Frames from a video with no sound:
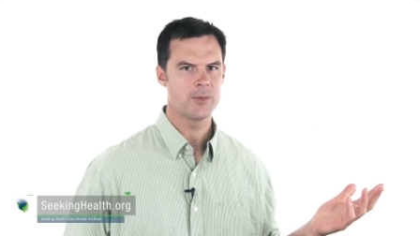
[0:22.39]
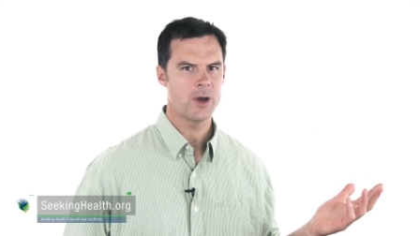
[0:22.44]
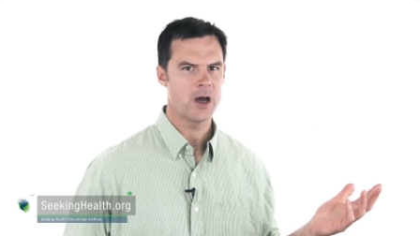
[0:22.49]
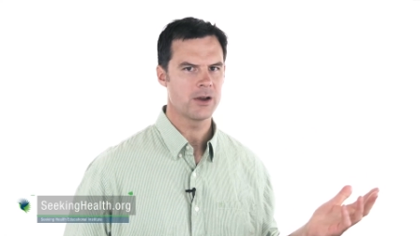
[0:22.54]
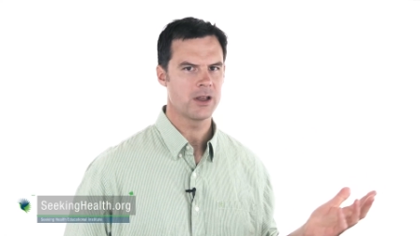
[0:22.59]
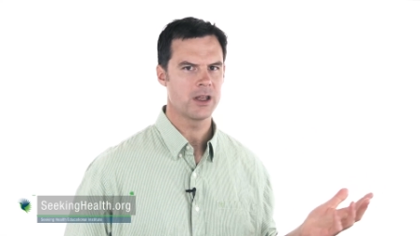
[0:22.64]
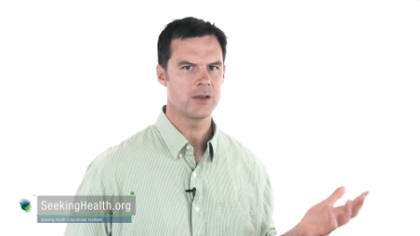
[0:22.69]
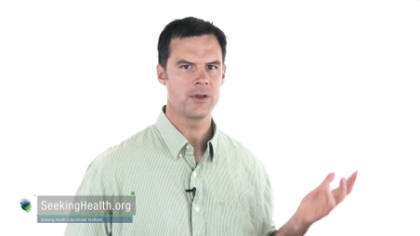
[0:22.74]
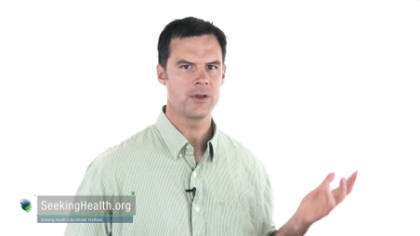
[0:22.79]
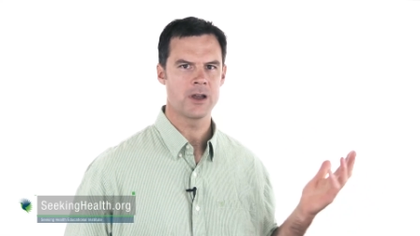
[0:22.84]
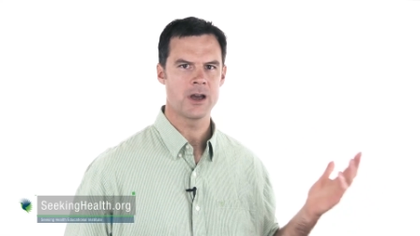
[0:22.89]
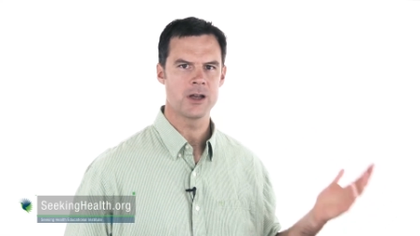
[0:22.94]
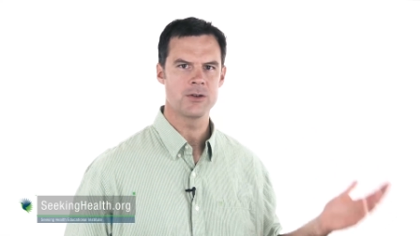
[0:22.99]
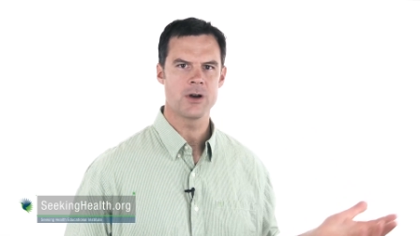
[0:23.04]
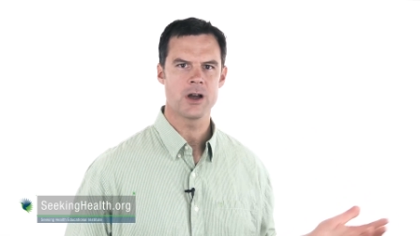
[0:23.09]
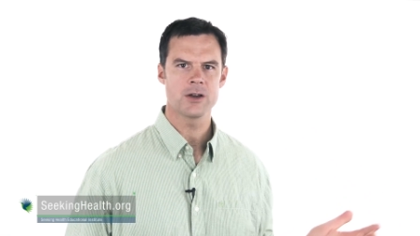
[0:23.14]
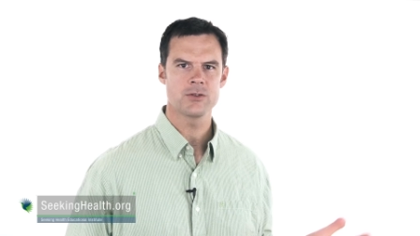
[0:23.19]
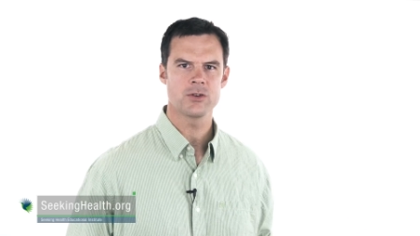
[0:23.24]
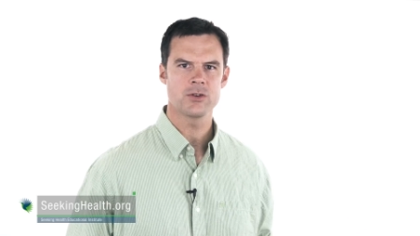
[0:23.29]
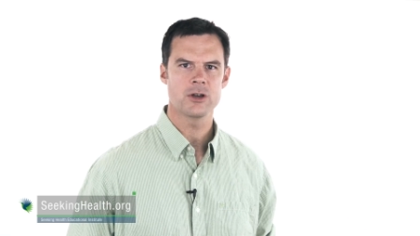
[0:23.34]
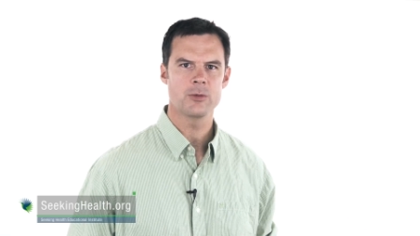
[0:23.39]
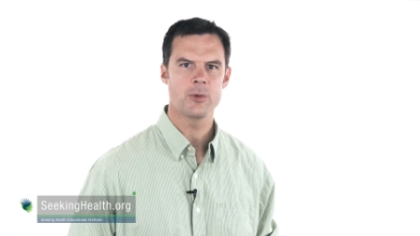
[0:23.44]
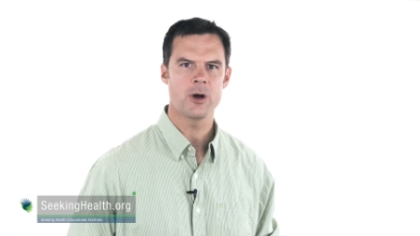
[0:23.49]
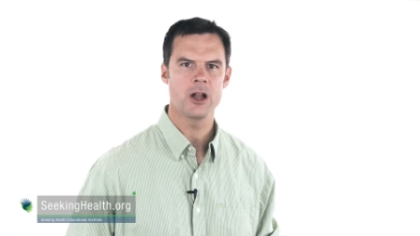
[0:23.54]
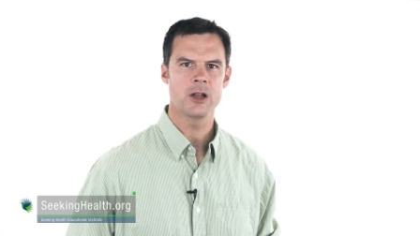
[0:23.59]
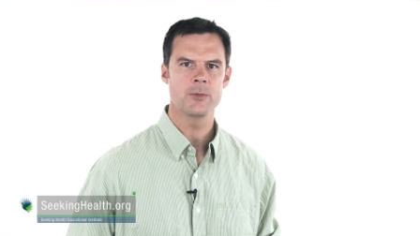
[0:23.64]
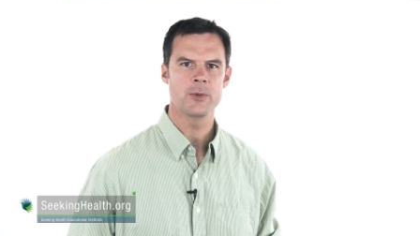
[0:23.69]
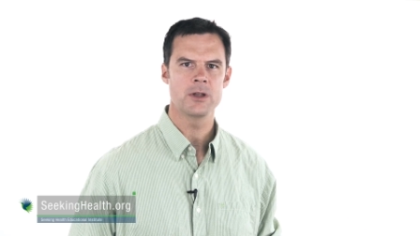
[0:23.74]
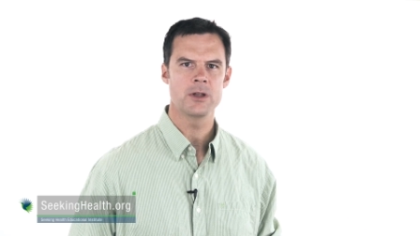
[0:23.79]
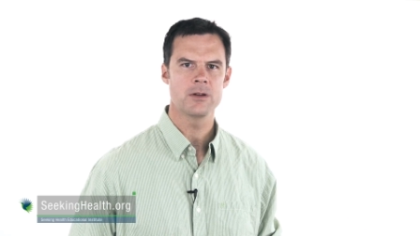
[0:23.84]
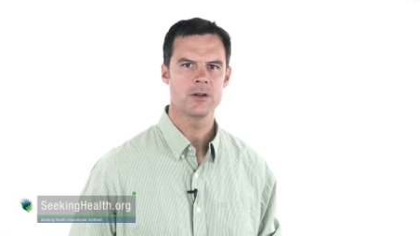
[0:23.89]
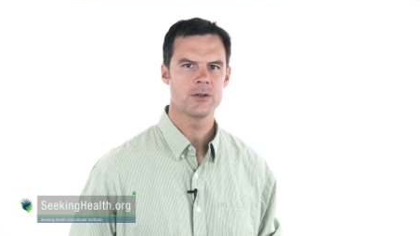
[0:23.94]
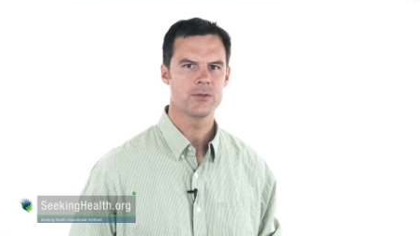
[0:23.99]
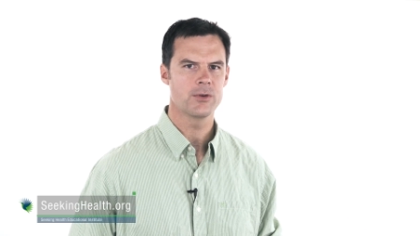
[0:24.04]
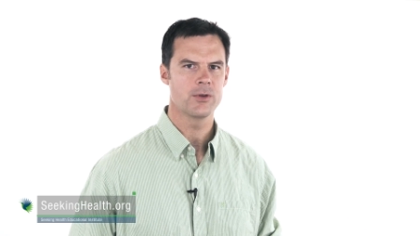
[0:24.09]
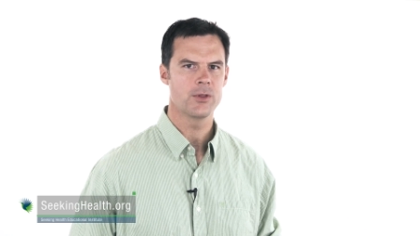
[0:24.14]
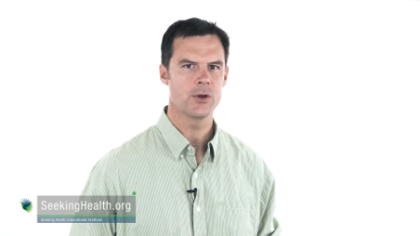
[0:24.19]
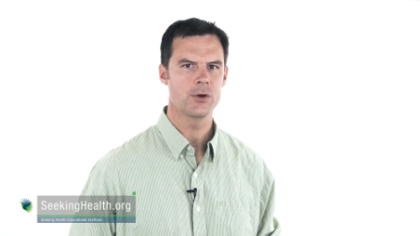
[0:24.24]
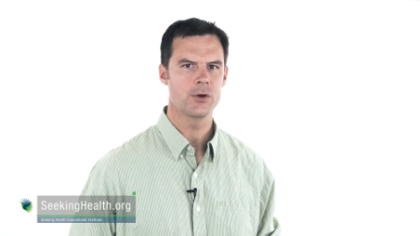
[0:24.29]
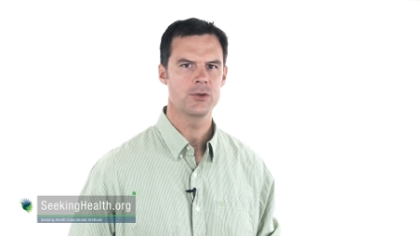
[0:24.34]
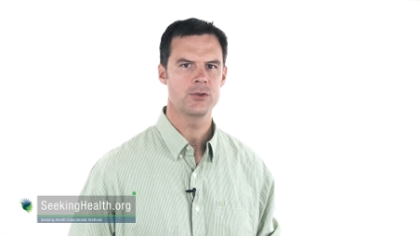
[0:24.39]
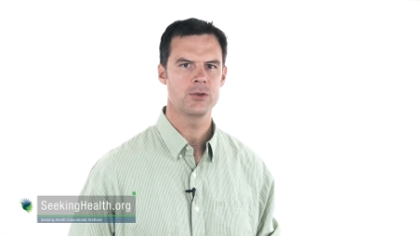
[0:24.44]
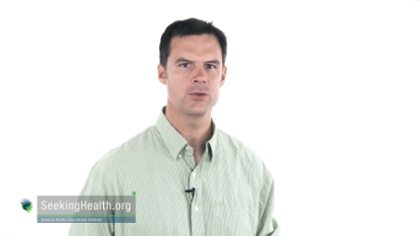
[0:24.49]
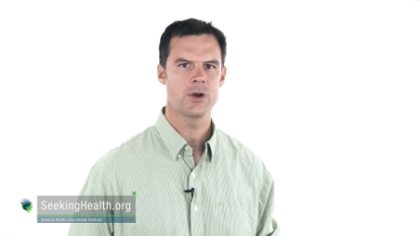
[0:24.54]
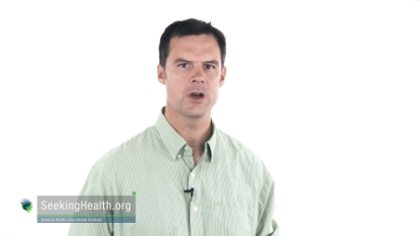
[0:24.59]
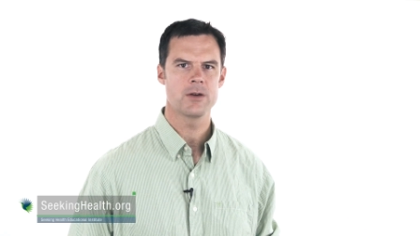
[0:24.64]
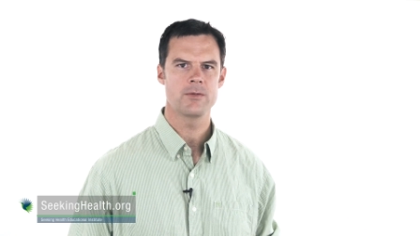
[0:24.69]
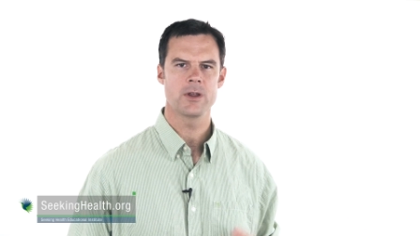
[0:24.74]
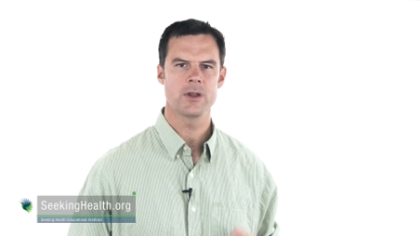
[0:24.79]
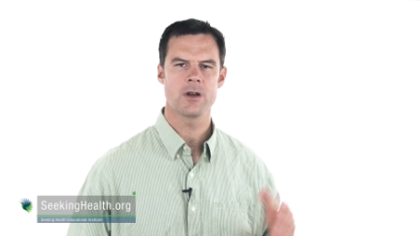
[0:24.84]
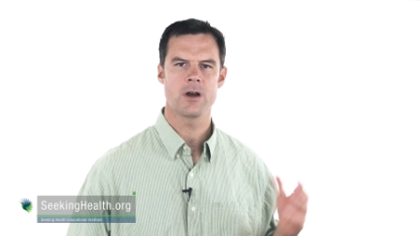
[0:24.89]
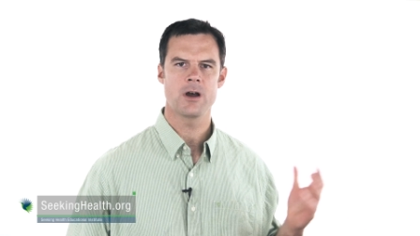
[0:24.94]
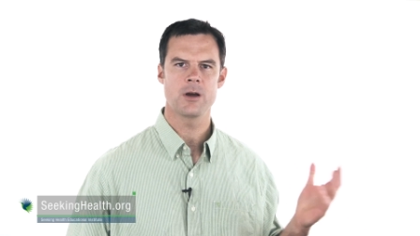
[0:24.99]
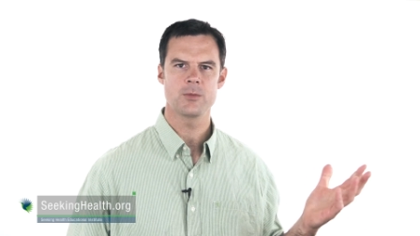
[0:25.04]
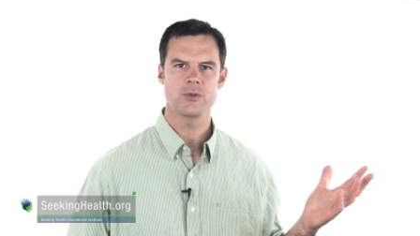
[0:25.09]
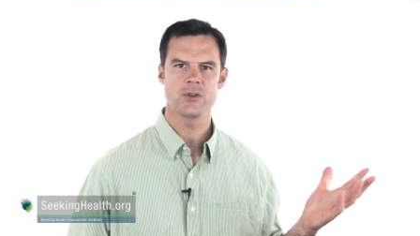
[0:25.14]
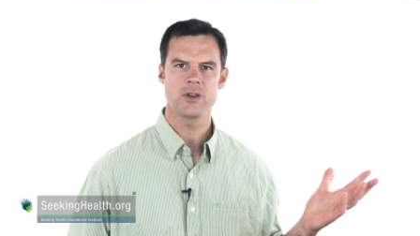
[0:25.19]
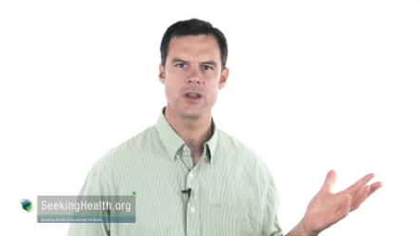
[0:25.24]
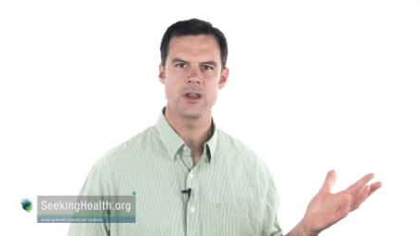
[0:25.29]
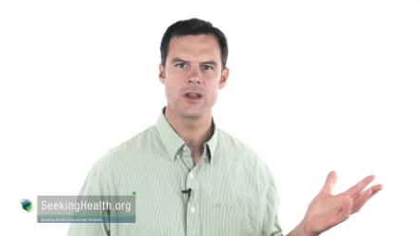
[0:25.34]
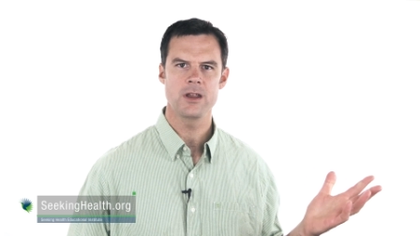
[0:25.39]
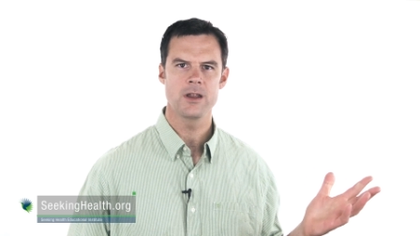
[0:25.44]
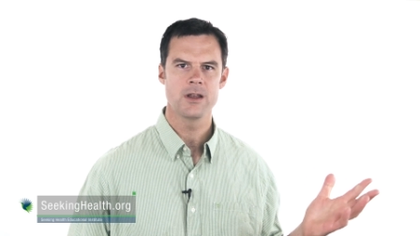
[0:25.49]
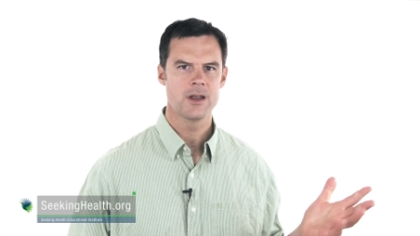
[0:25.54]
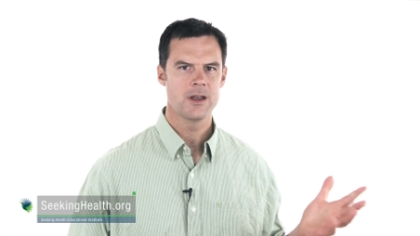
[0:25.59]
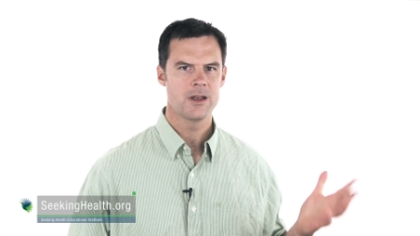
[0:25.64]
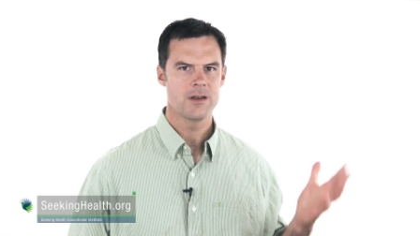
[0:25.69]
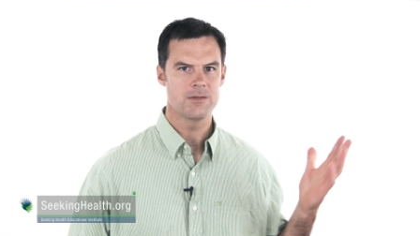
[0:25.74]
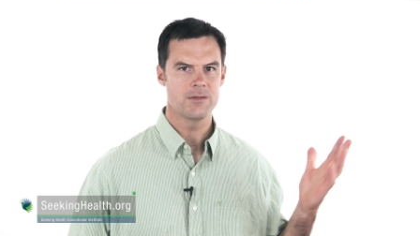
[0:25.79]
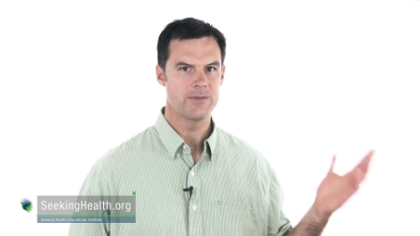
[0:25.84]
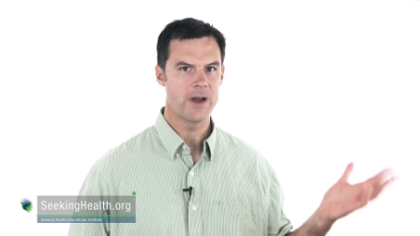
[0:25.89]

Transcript: about giving hydroxocobalamin for those who have the COMT,